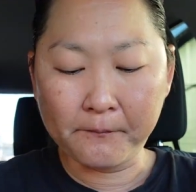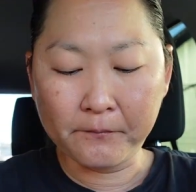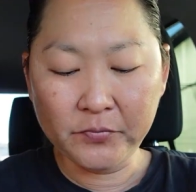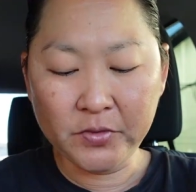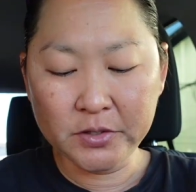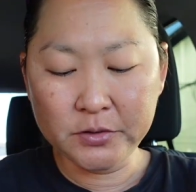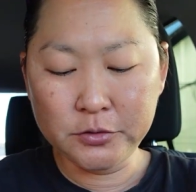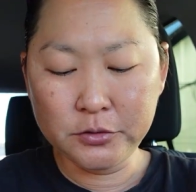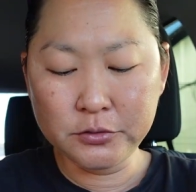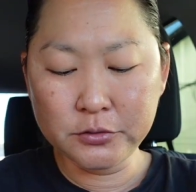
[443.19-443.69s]

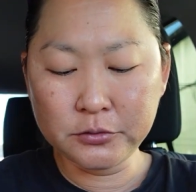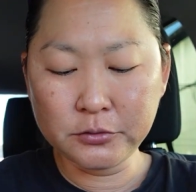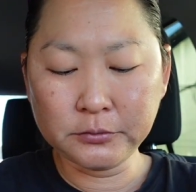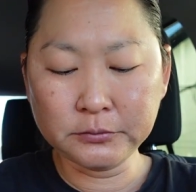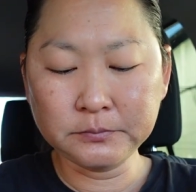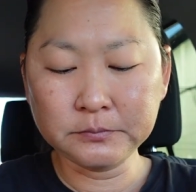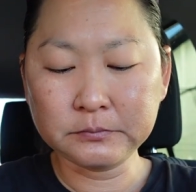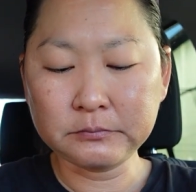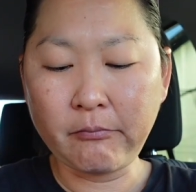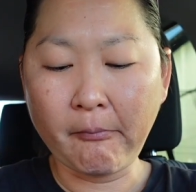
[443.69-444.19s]
The noodle
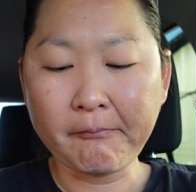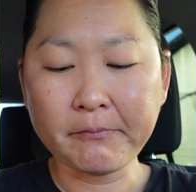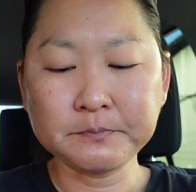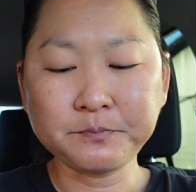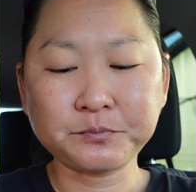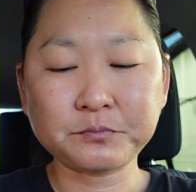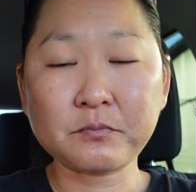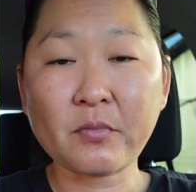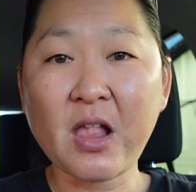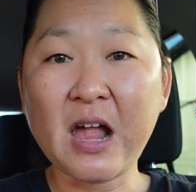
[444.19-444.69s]

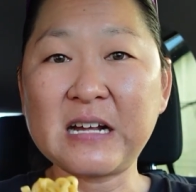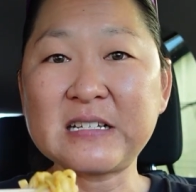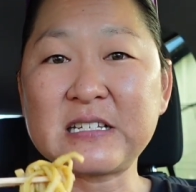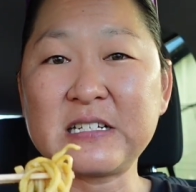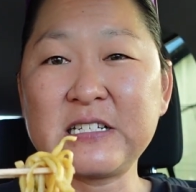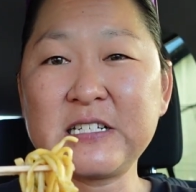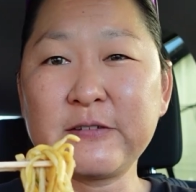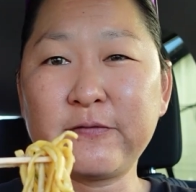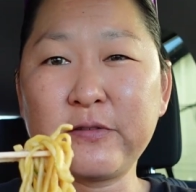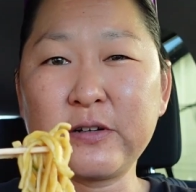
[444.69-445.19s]
has a
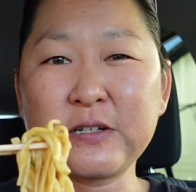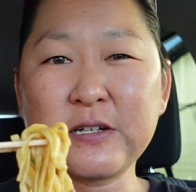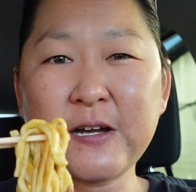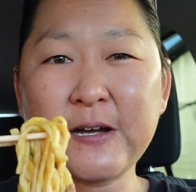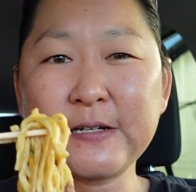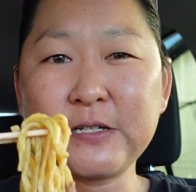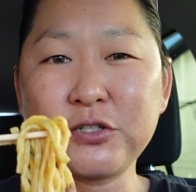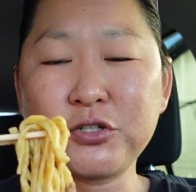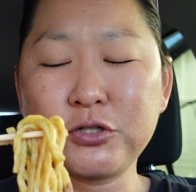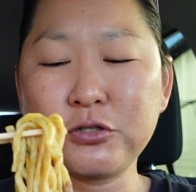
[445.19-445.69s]
different
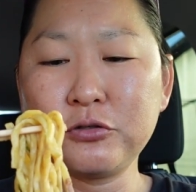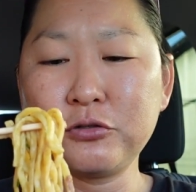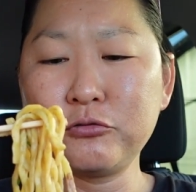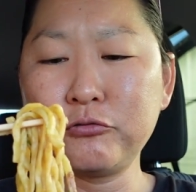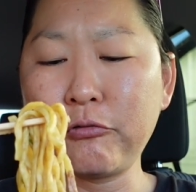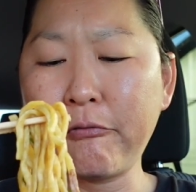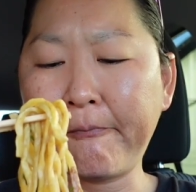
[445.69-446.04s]
kind of chew,